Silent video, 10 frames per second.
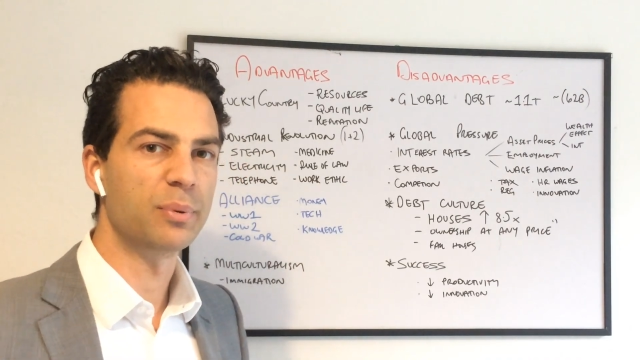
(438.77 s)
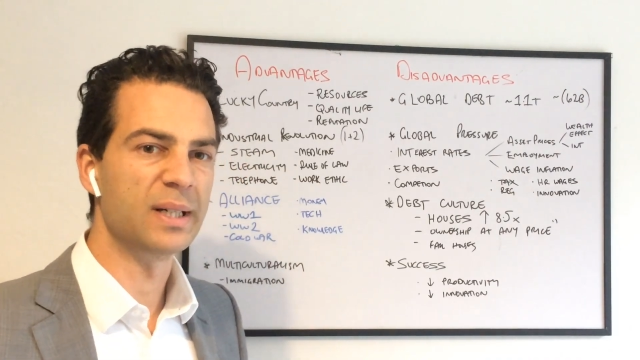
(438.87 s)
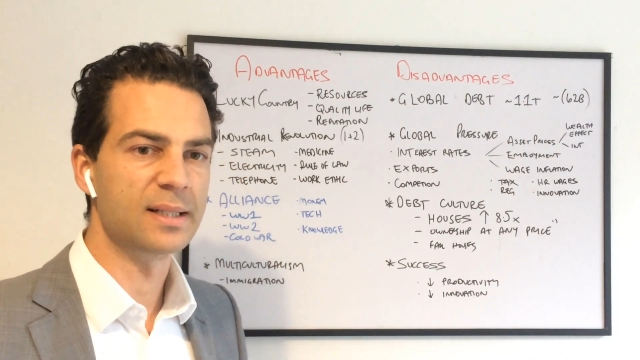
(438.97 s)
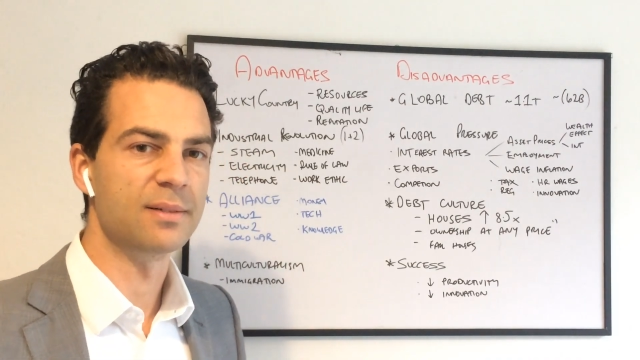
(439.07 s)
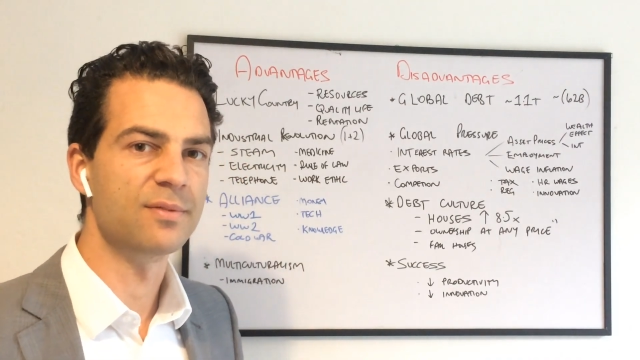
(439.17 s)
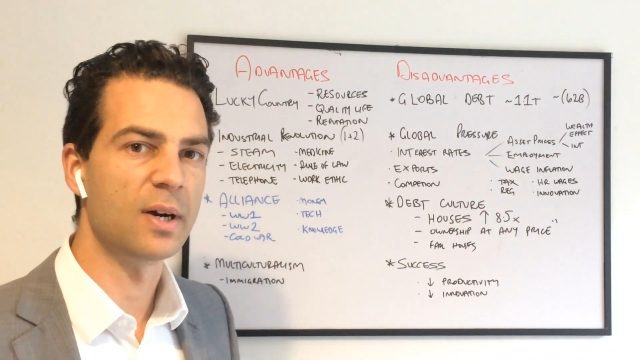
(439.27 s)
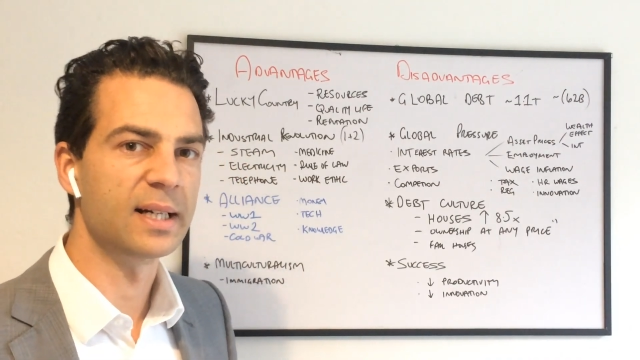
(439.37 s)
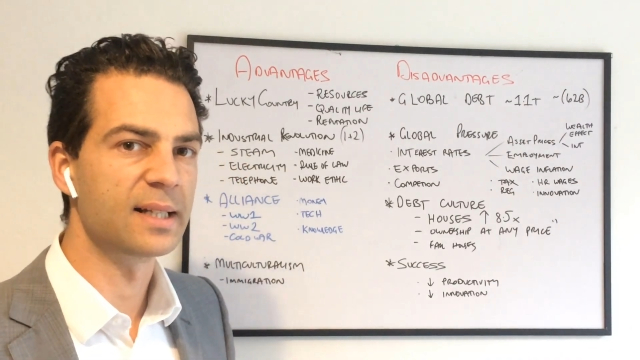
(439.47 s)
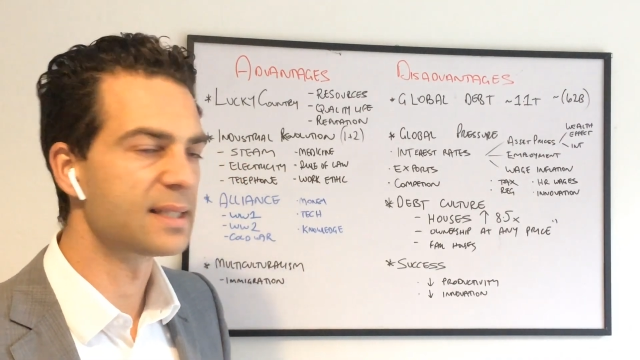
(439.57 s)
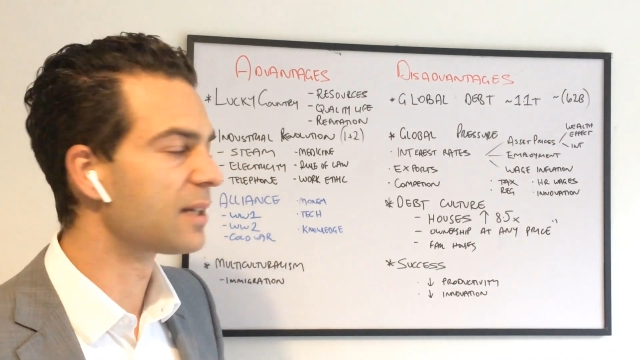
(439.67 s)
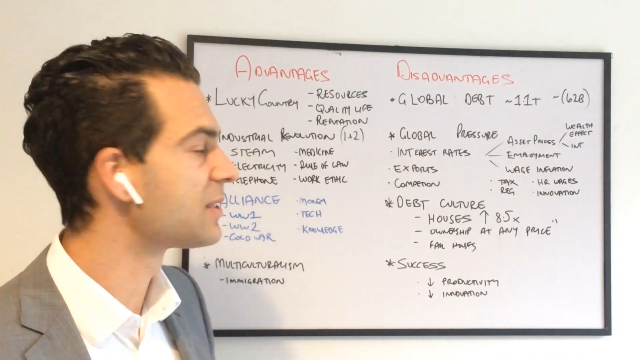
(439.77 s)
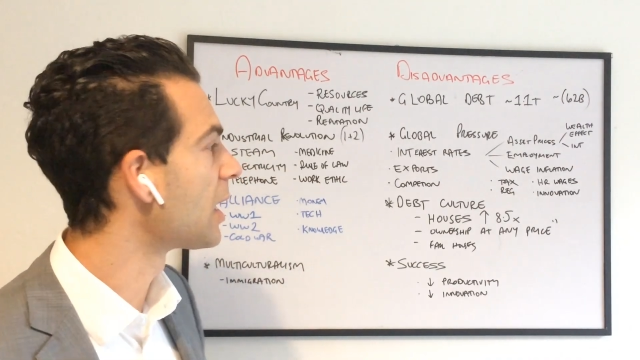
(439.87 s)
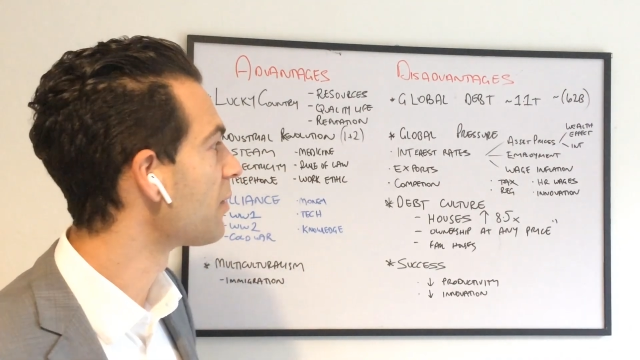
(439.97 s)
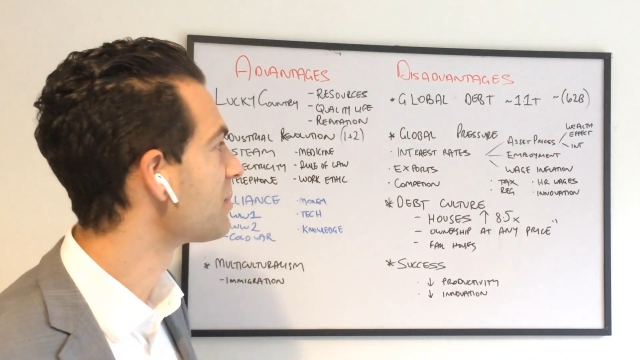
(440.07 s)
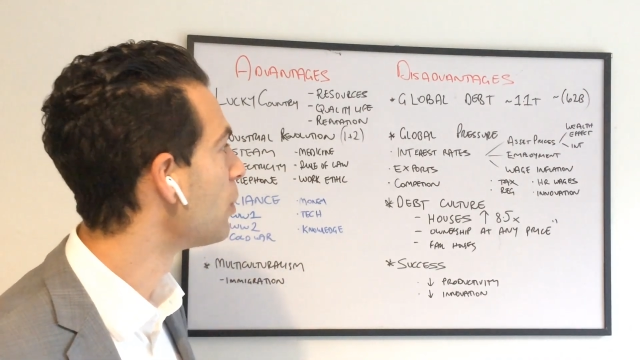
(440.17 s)
print and finance
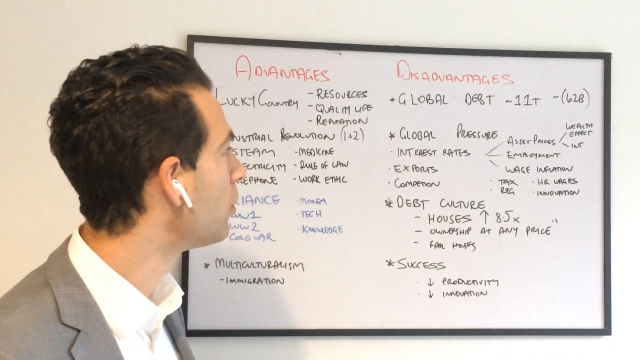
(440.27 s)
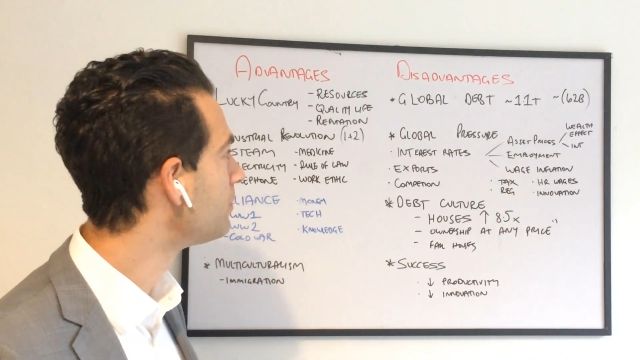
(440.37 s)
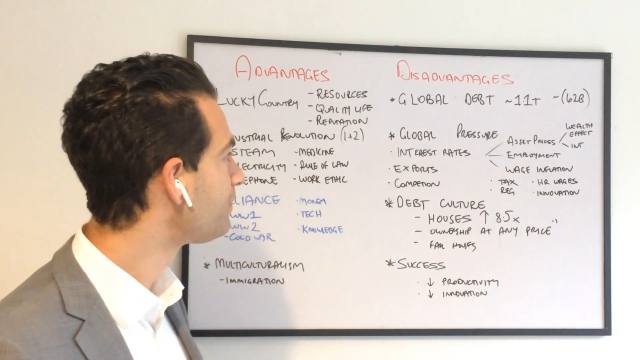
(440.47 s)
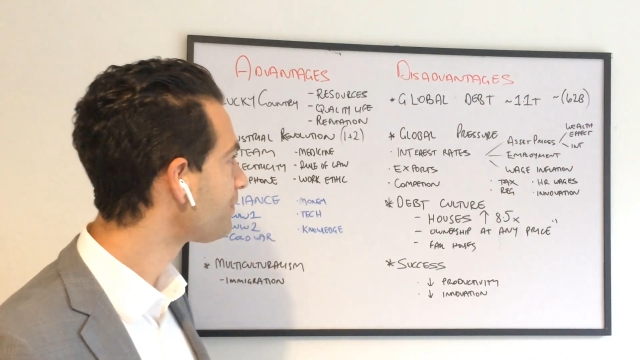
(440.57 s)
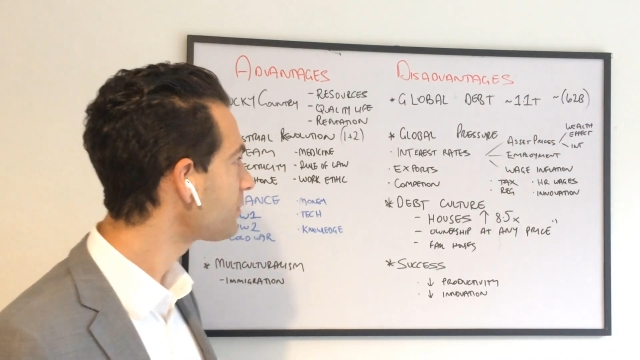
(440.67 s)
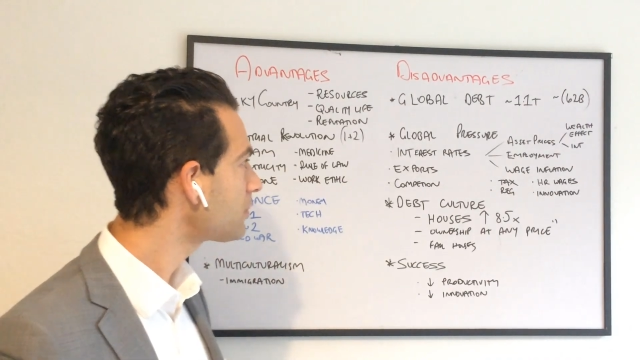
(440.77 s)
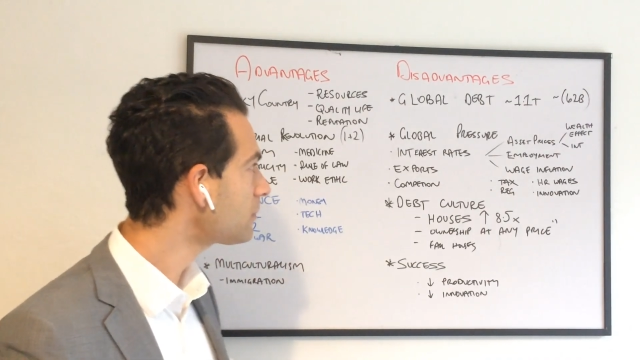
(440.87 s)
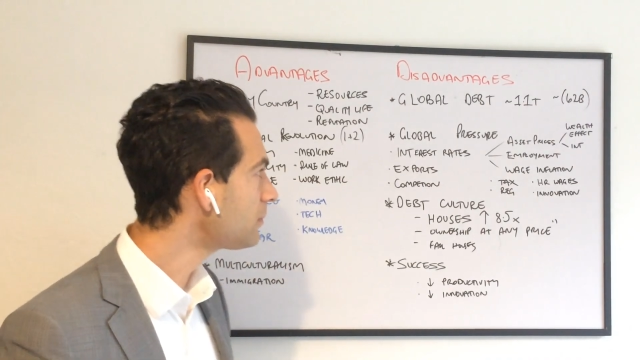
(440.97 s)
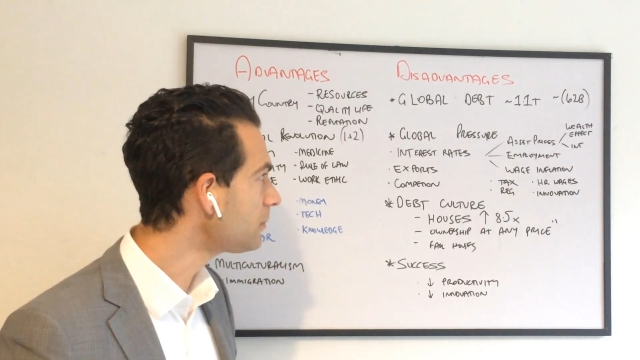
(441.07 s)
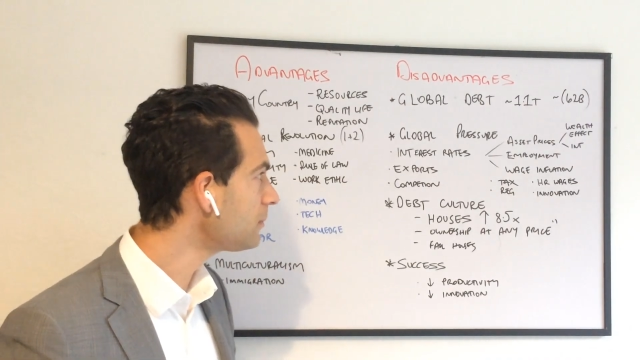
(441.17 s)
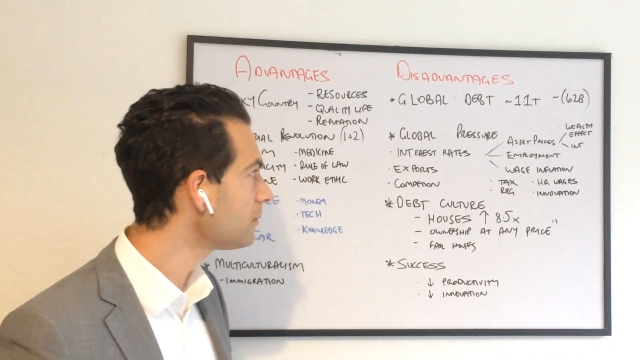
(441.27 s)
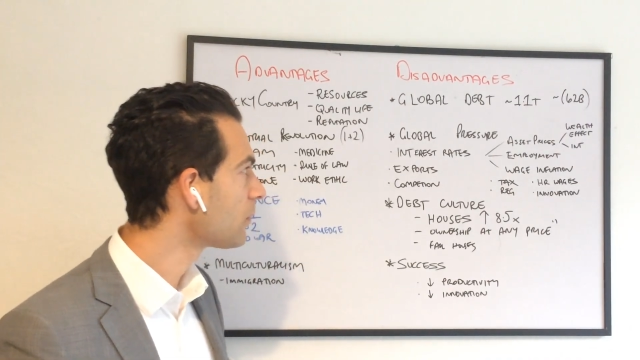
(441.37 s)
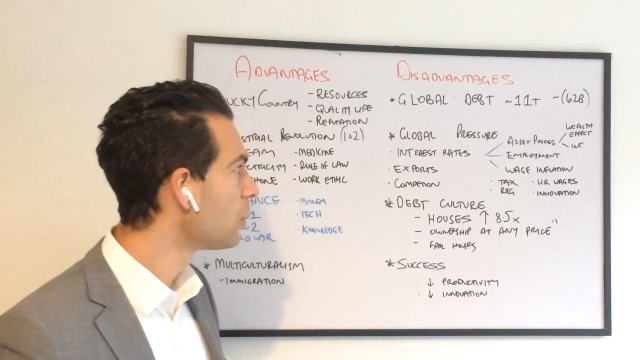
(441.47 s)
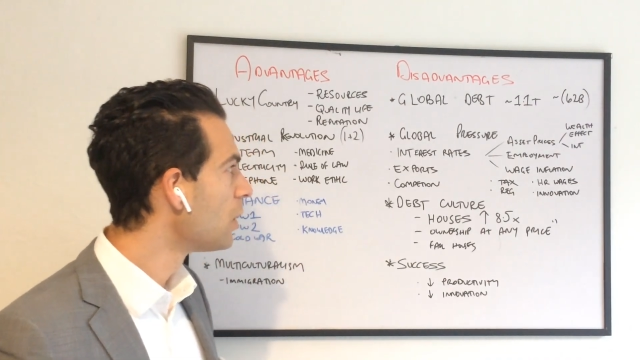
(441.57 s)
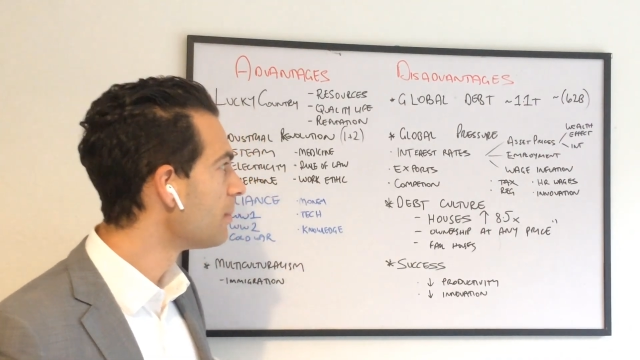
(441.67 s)
ourselves more.
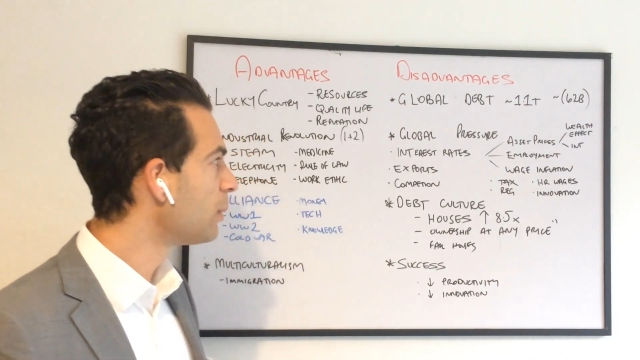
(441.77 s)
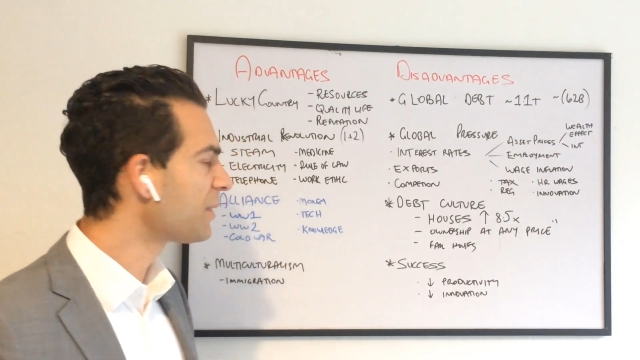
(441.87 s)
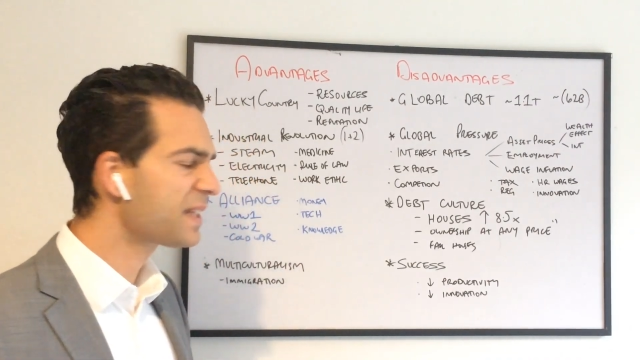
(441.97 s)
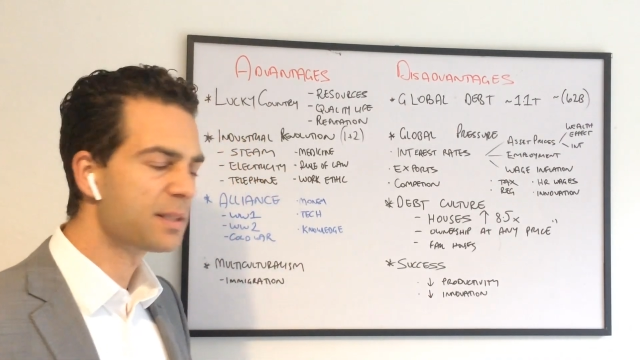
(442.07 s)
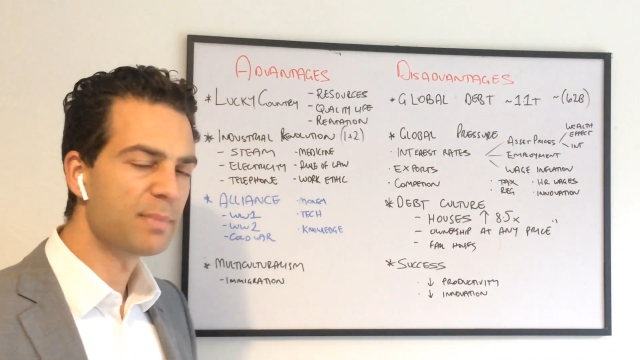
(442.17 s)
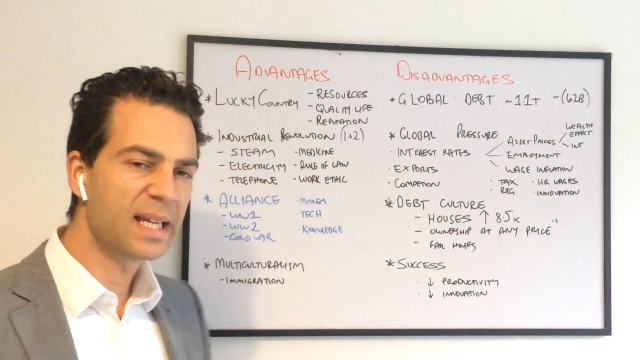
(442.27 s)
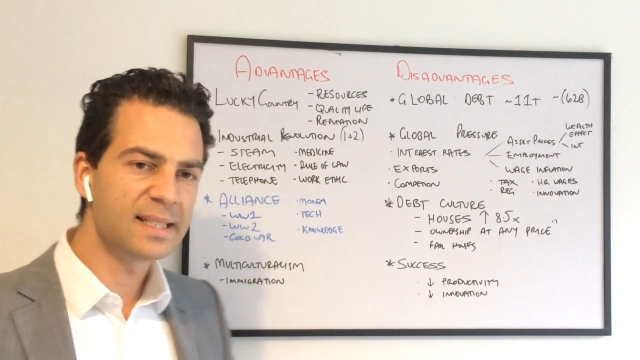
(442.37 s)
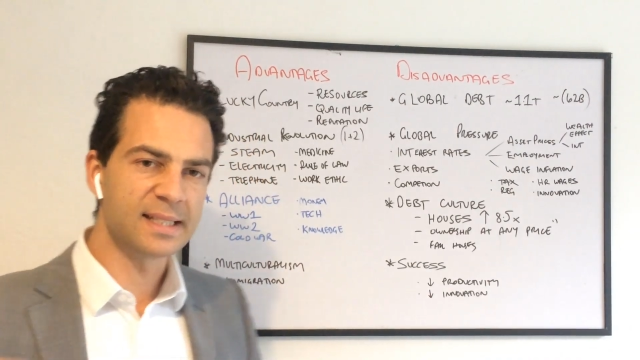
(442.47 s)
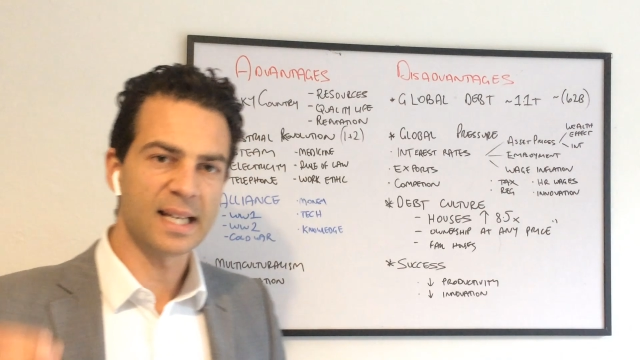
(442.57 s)
But what this means is,